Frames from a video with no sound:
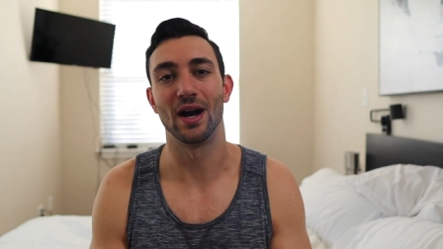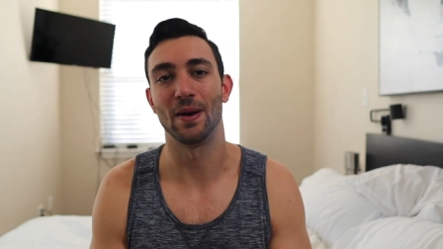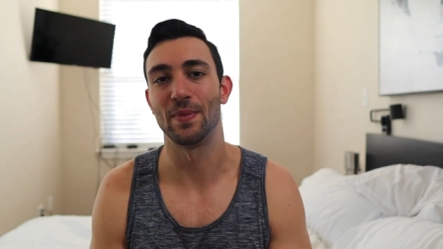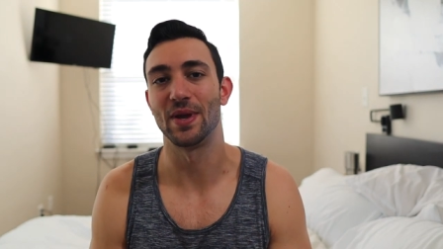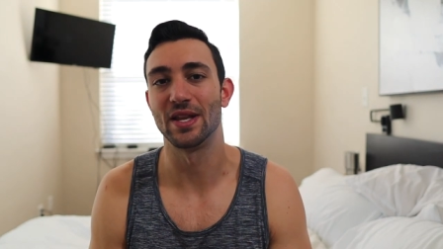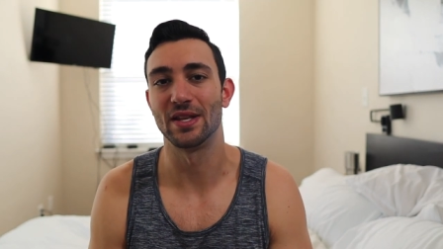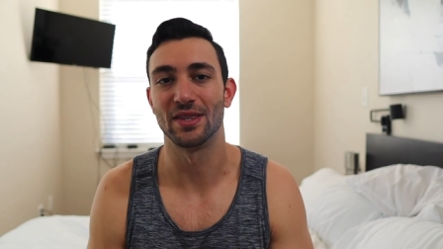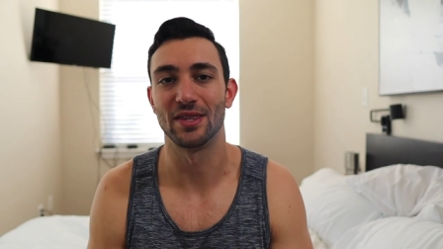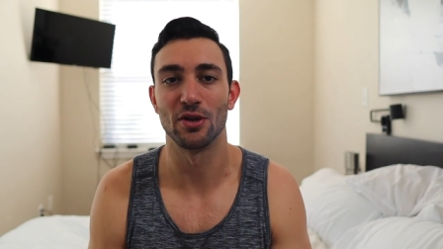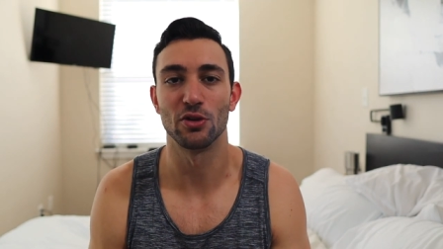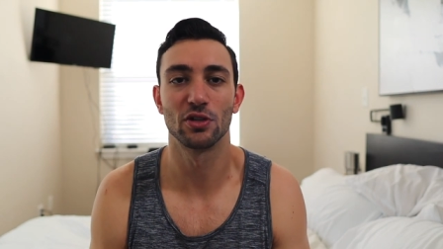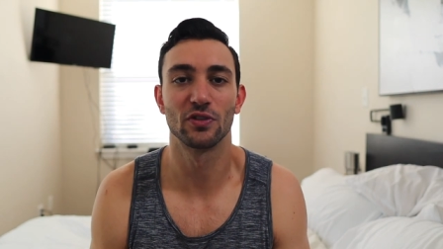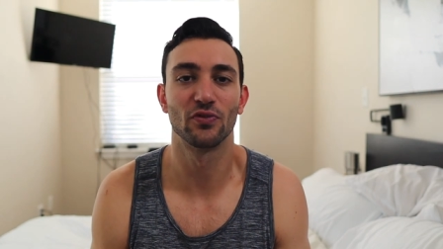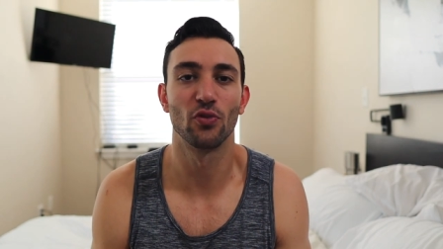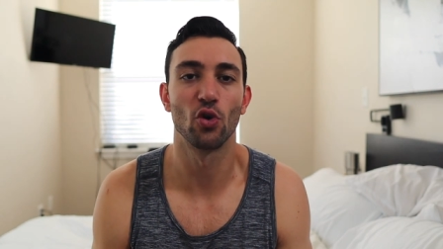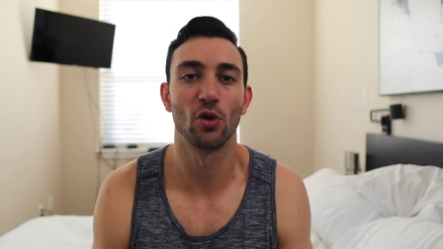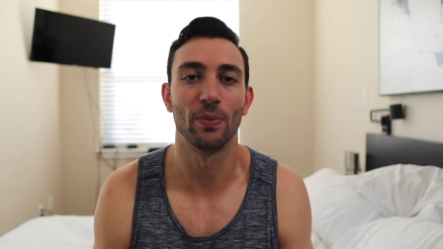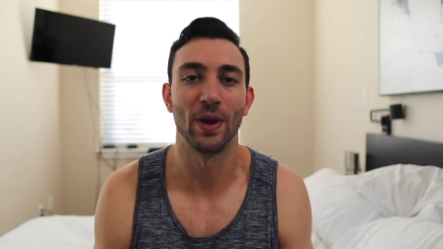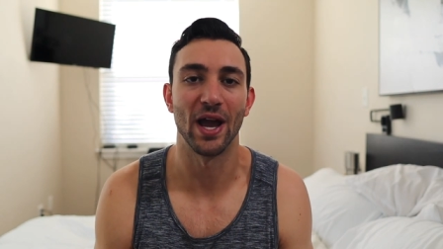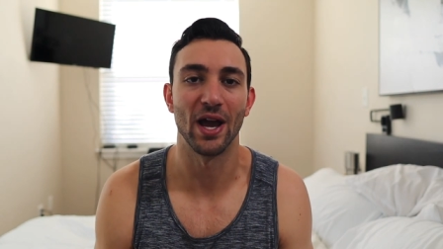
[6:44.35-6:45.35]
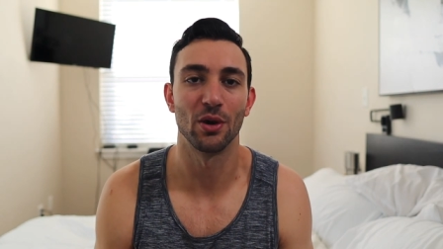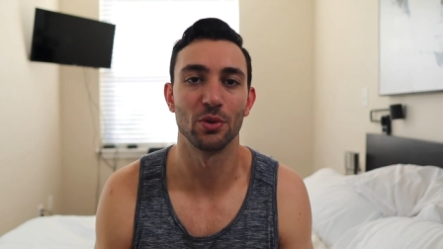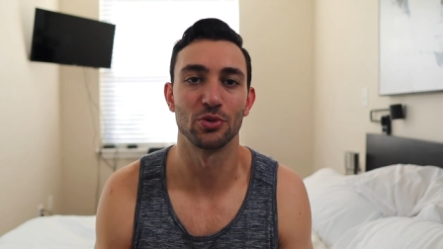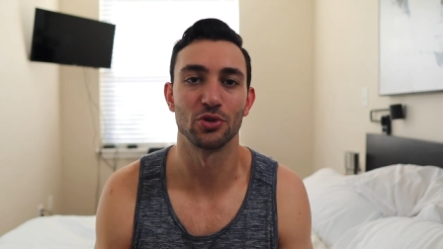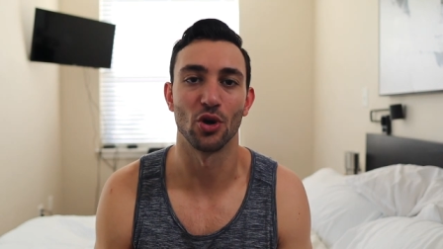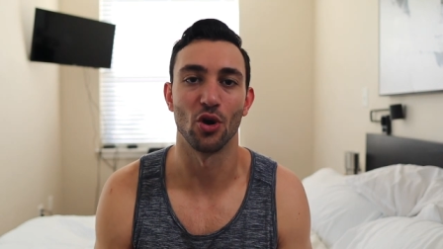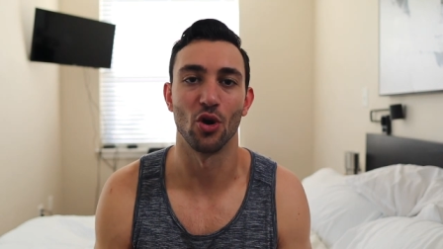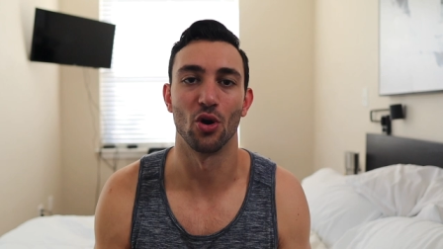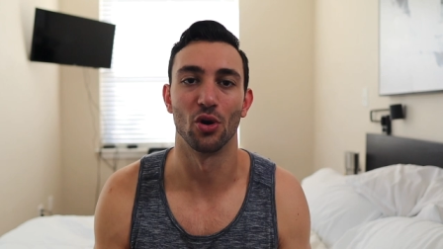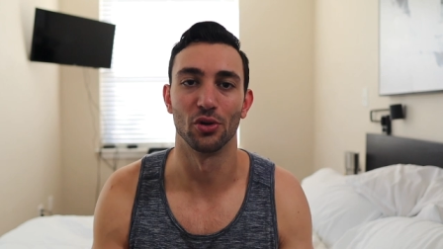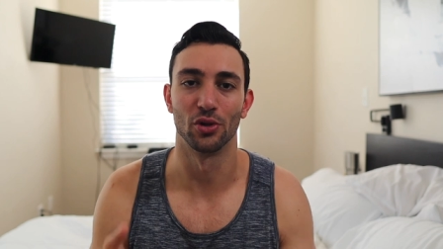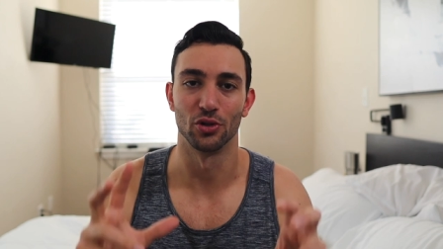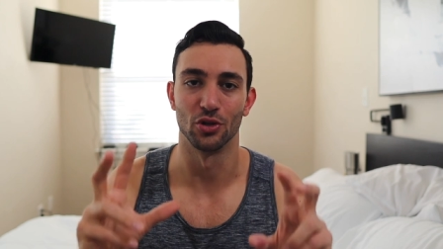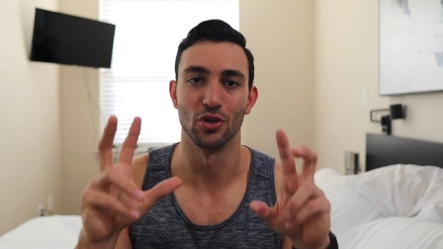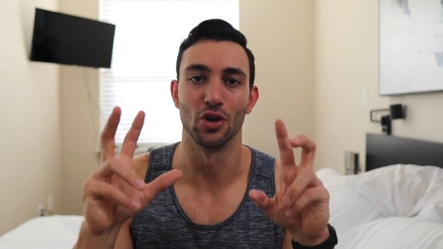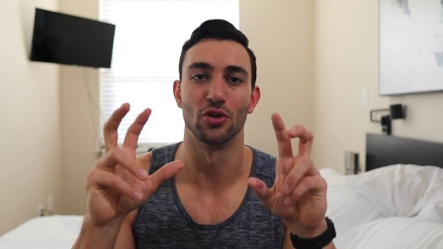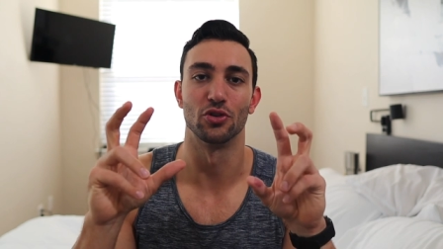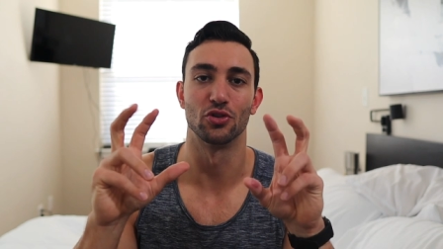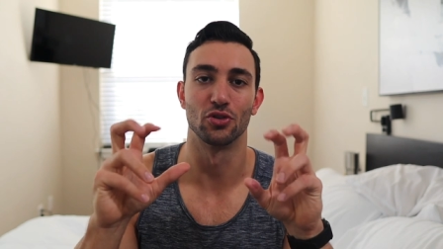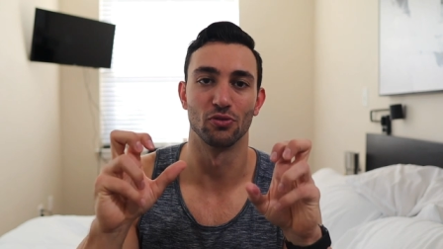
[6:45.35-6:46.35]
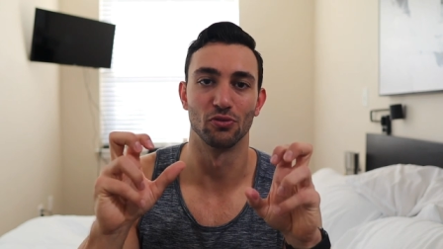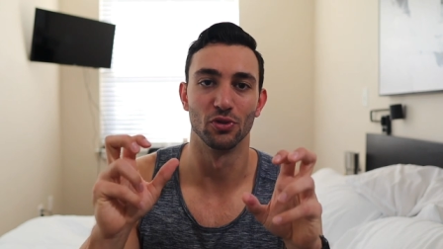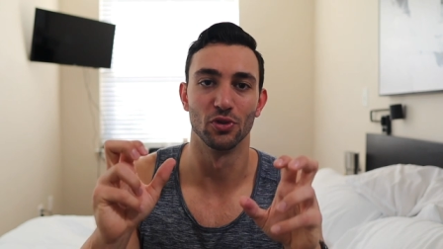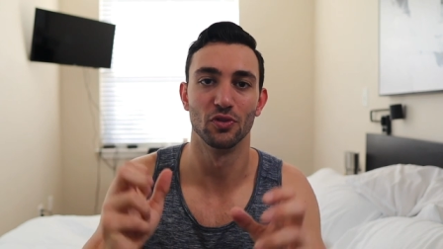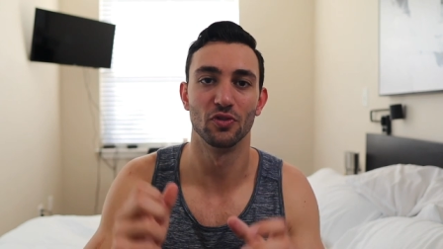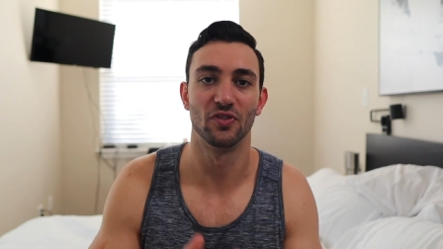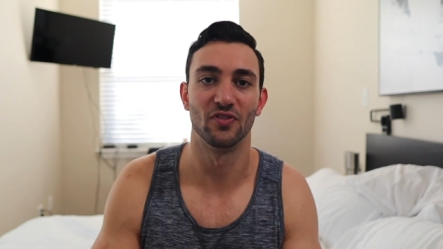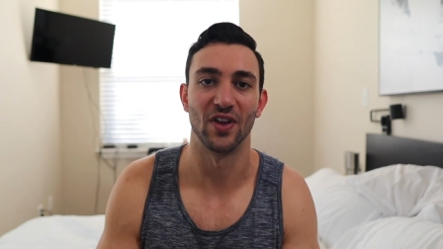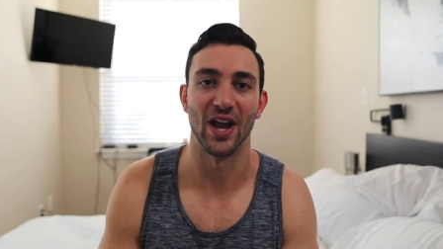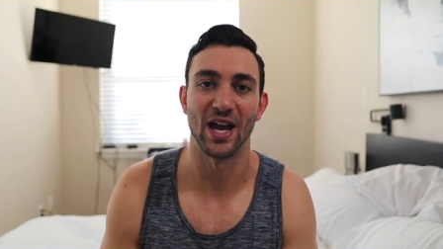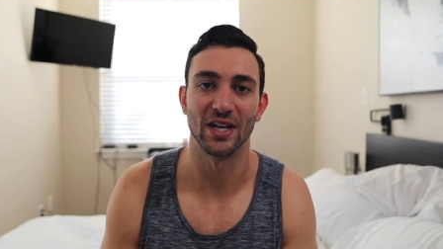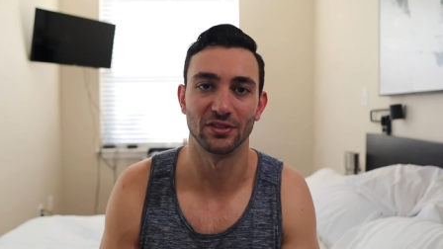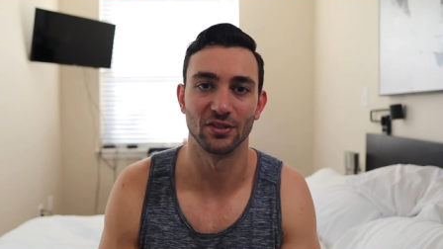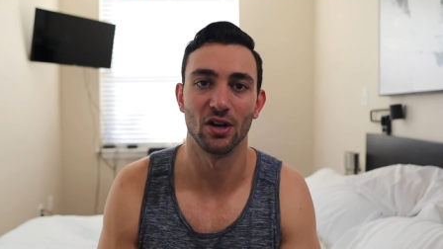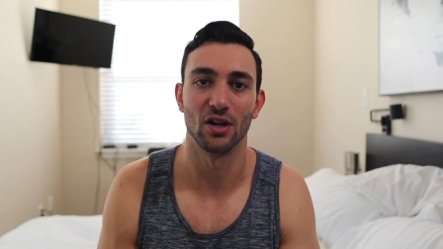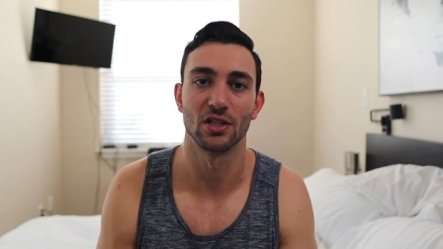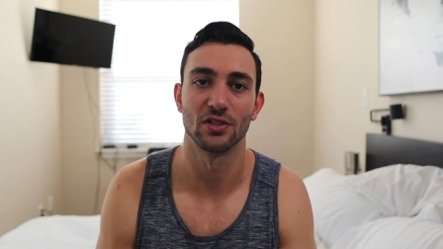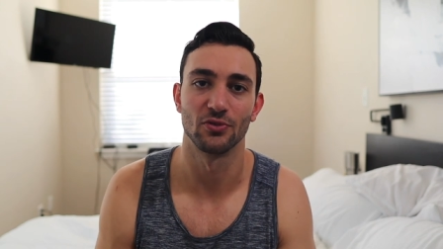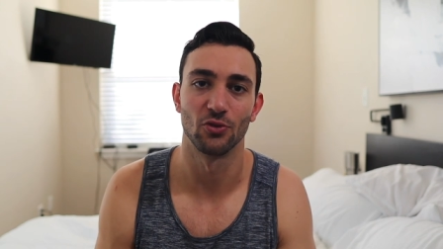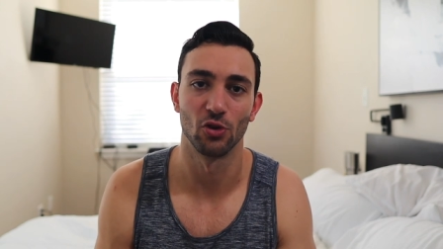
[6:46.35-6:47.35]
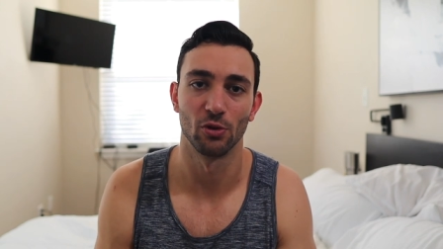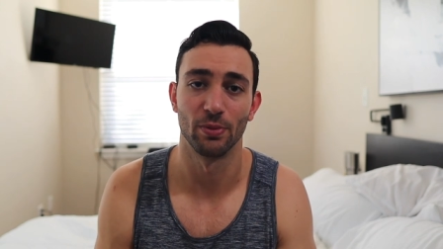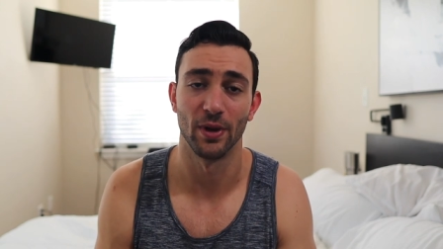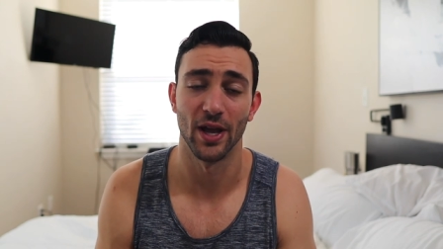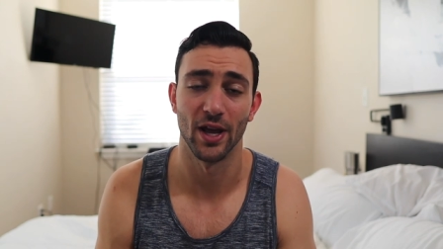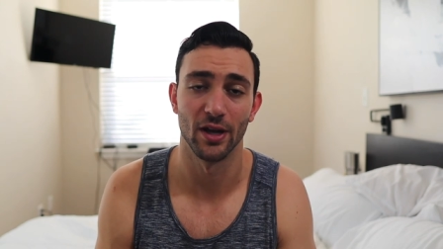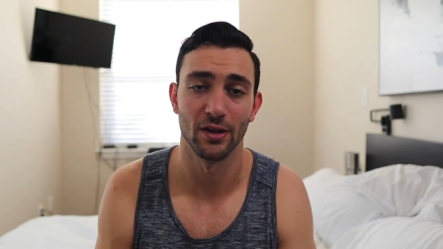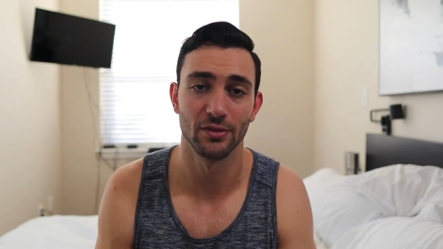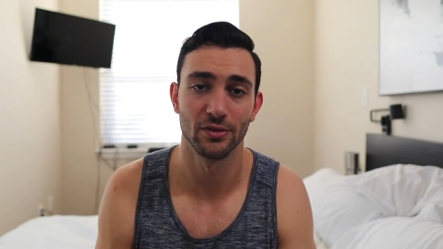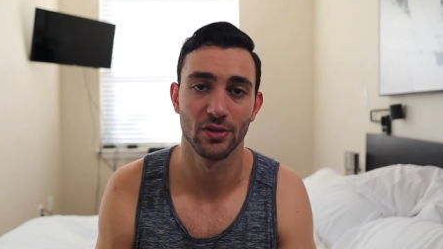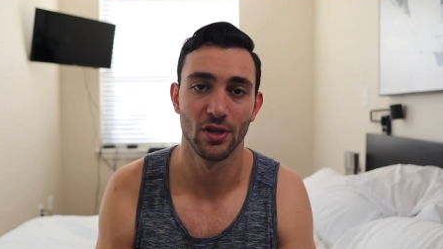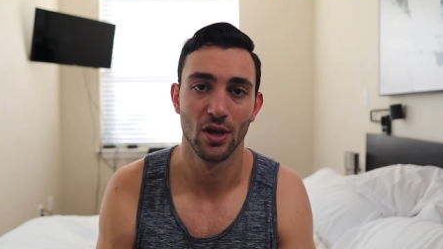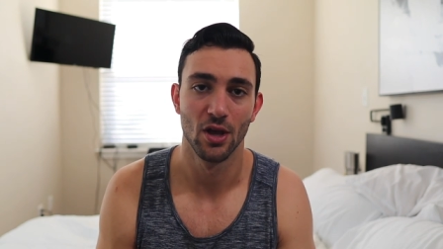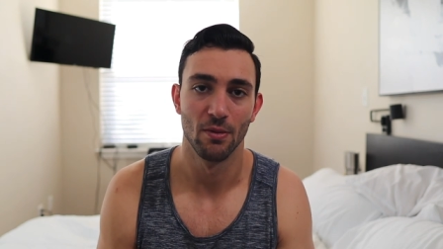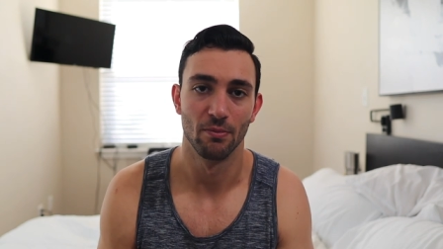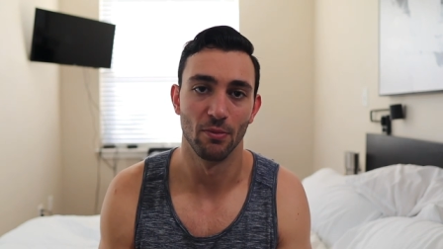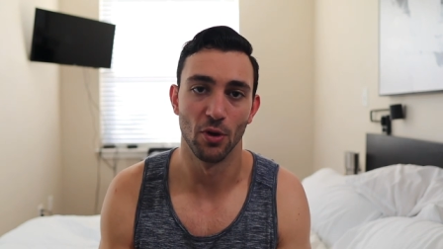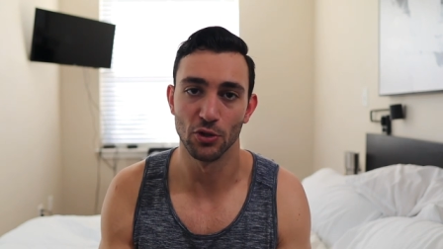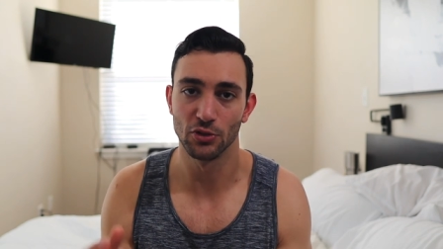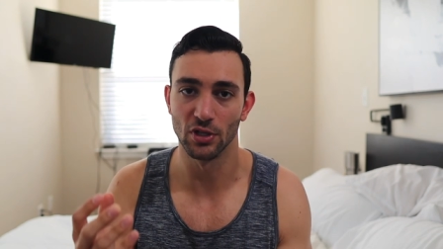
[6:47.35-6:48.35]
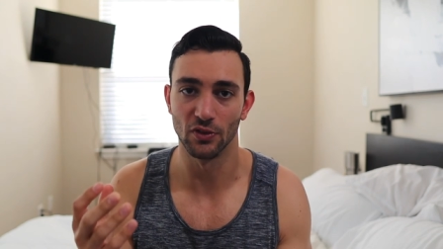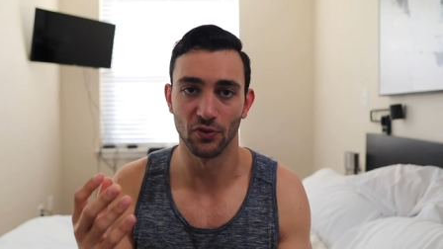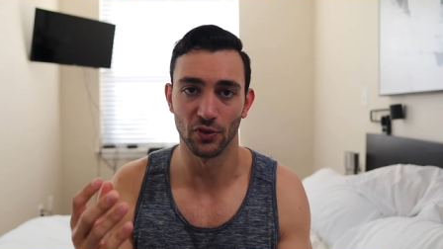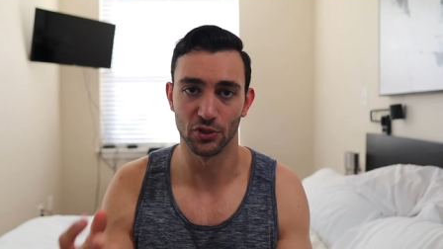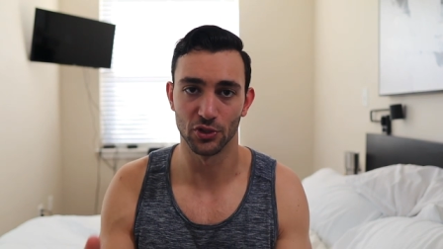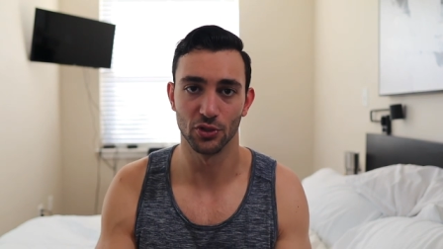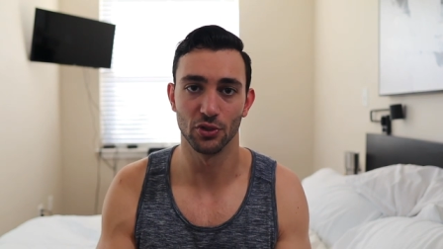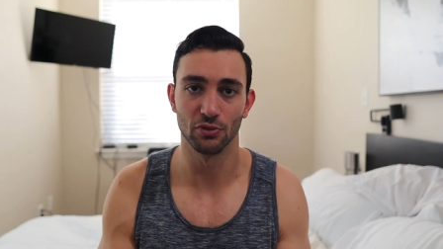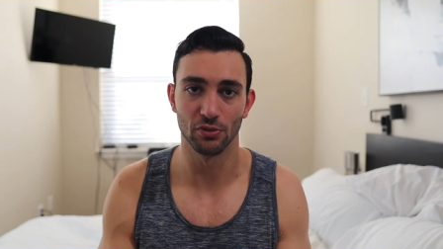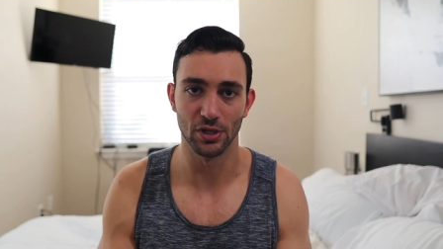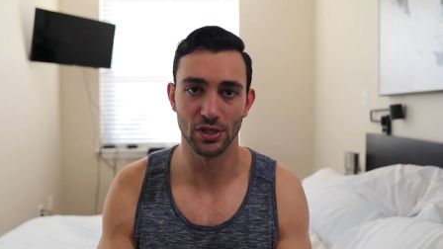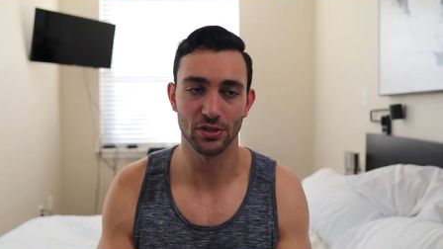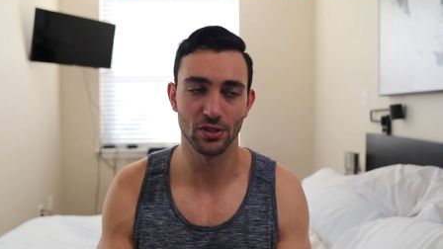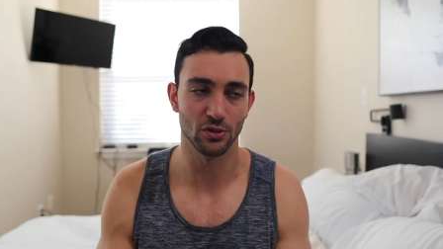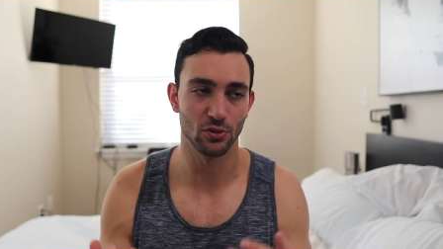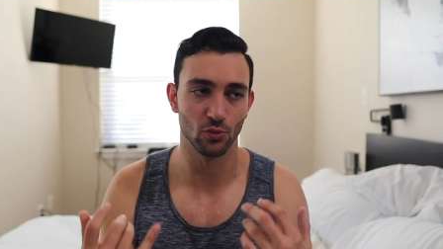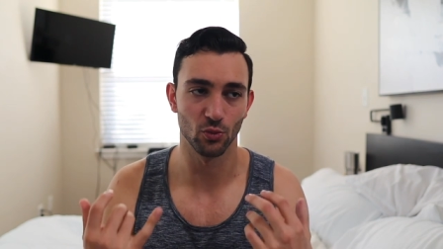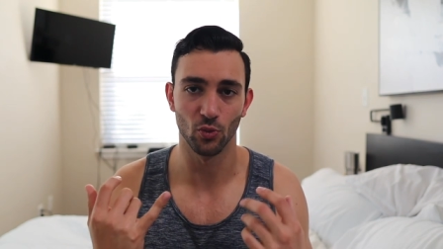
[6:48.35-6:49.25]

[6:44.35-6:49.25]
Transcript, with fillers: I mean, those four pounds aren't a true fat loss, four pounds, mostly for two reasons.